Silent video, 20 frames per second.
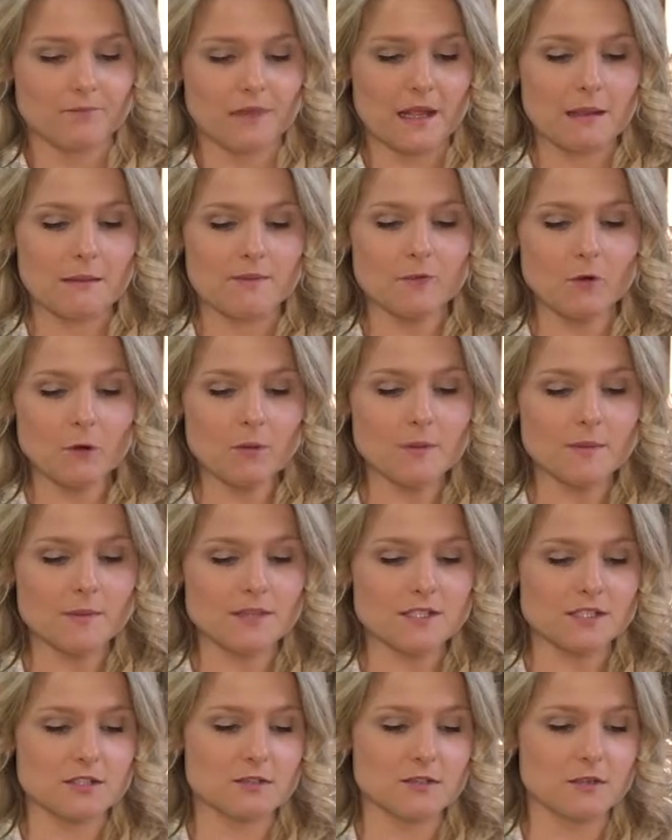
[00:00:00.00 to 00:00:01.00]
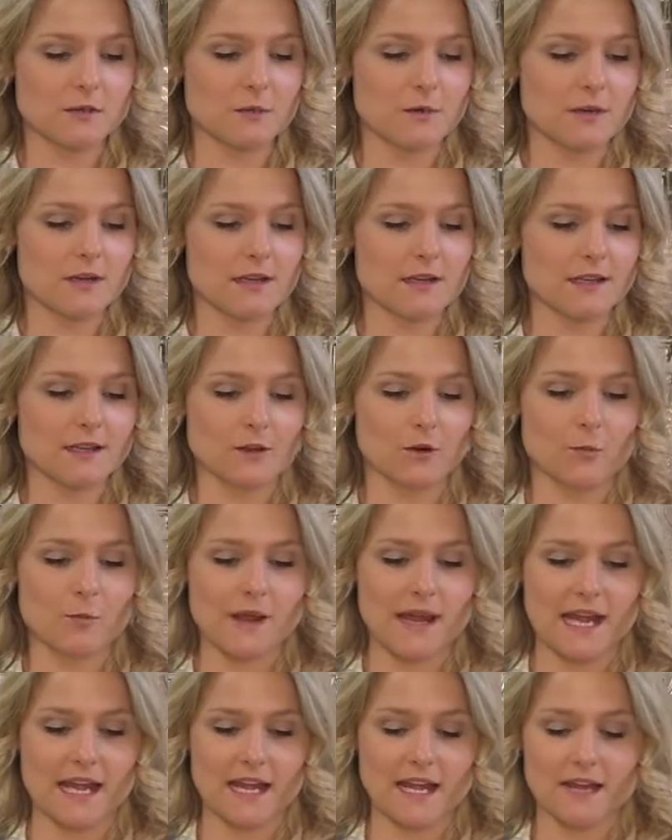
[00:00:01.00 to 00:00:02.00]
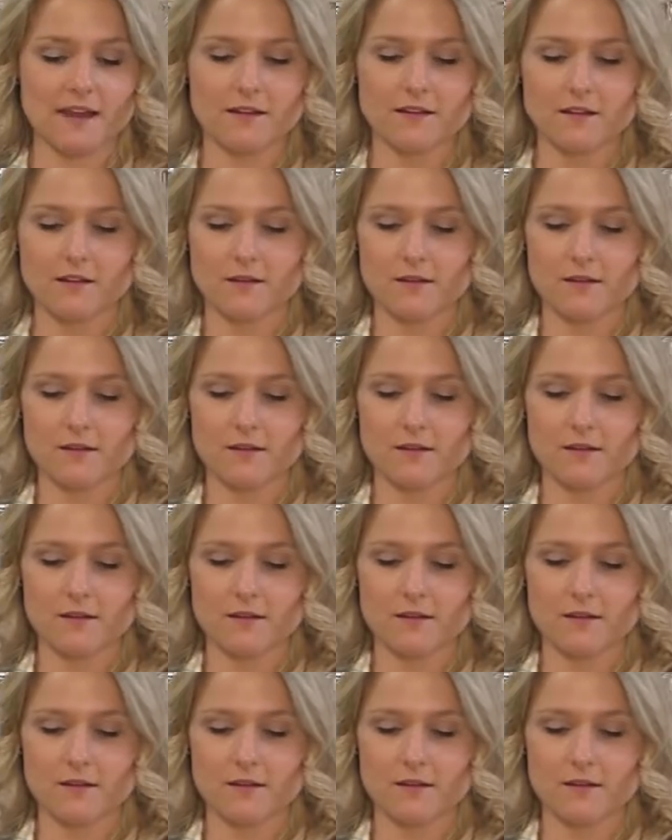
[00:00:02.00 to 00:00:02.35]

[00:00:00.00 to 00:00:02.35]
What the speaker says: and form them into a little patty,